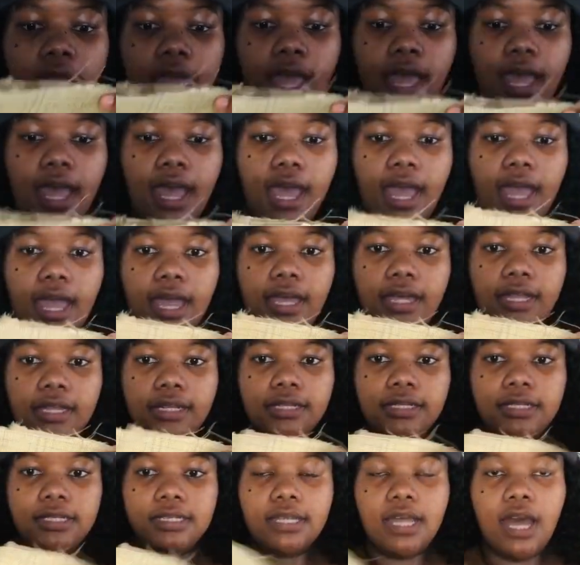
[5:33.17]

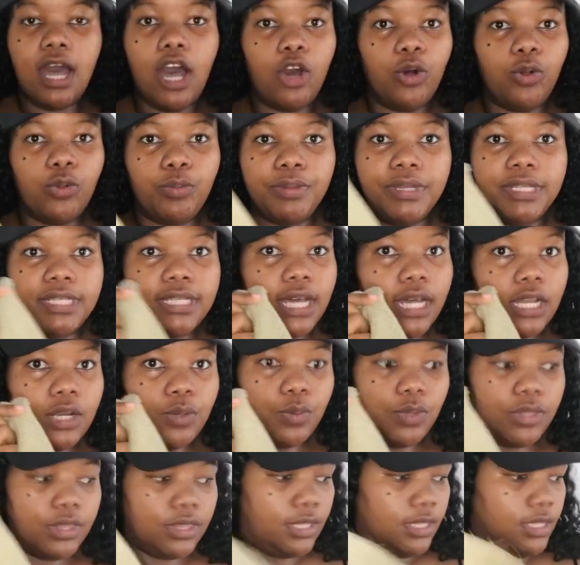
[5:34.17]
and I will be done
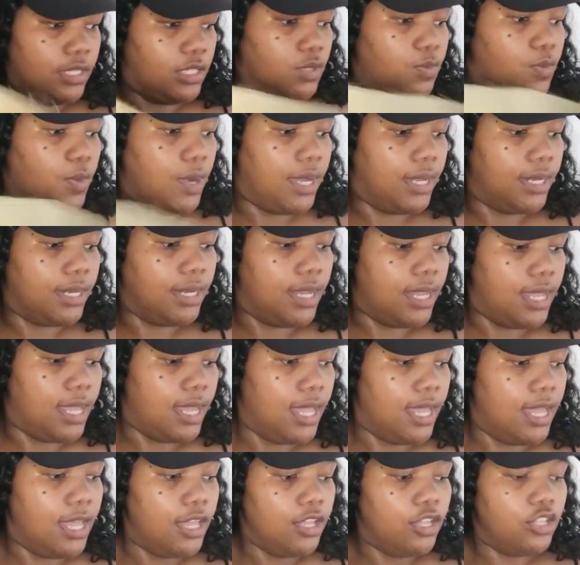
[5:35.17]
with this one.
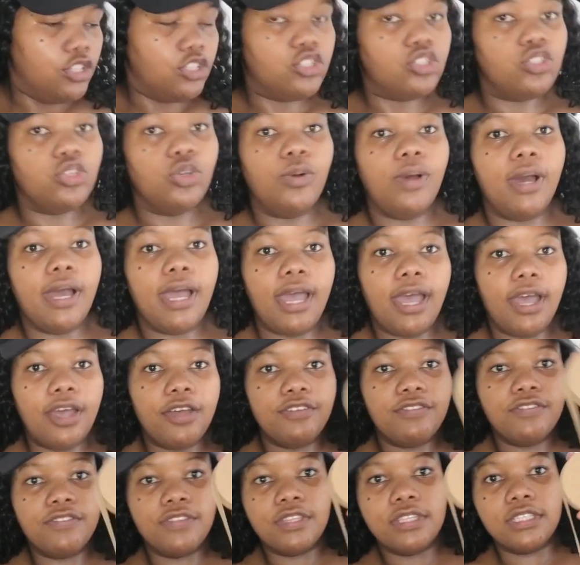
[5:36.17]
So I
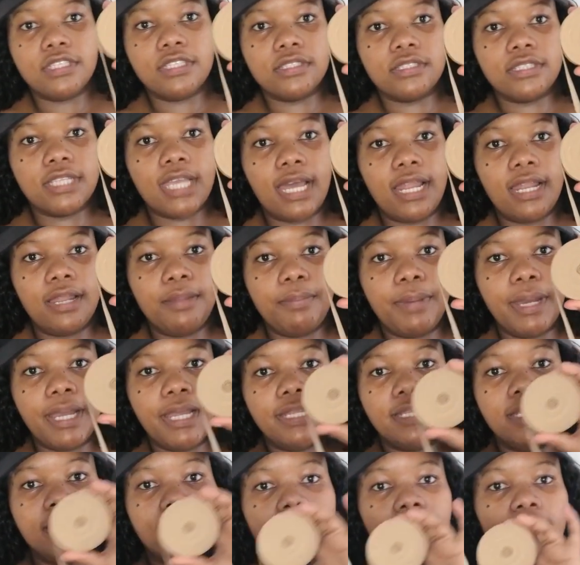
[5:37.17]
have this color
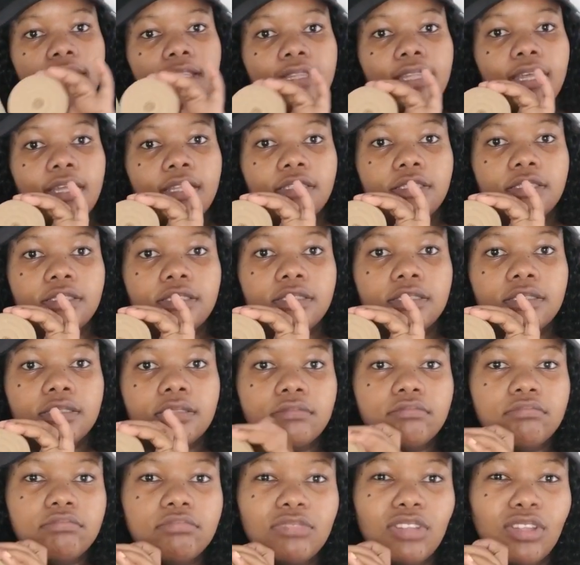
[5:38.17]
binding, that's
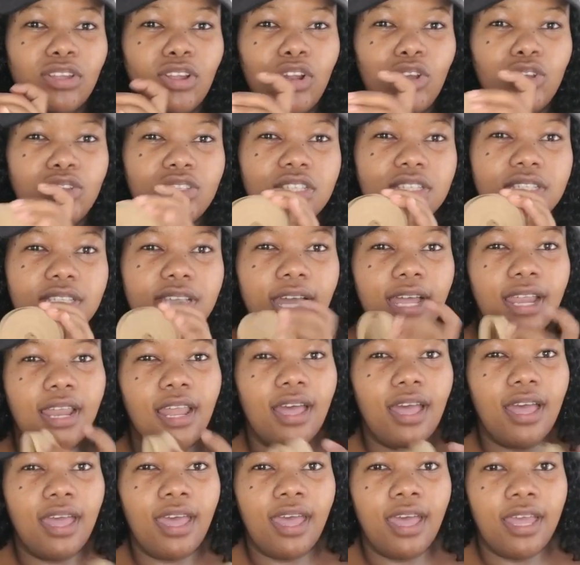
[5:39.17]
the closest color
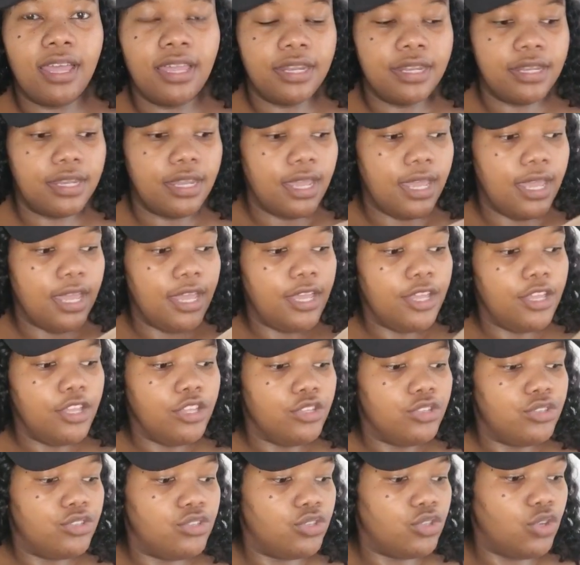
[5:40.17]
I had.
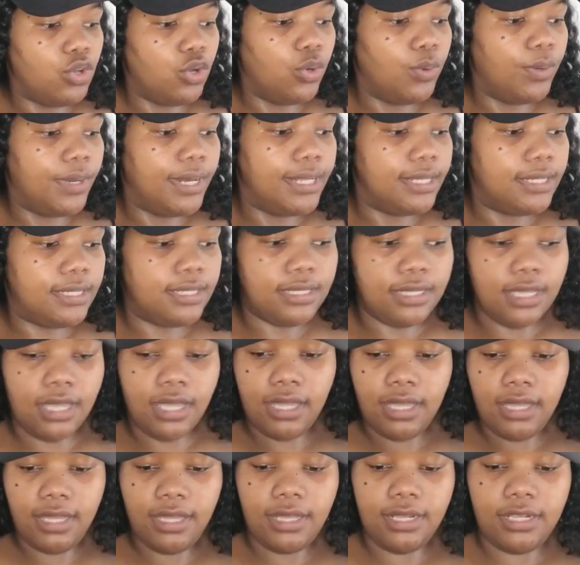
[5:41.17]
So let's
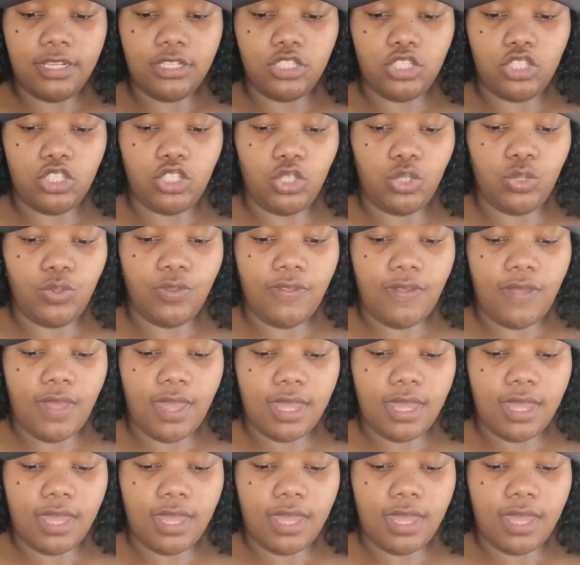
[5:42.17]
do that.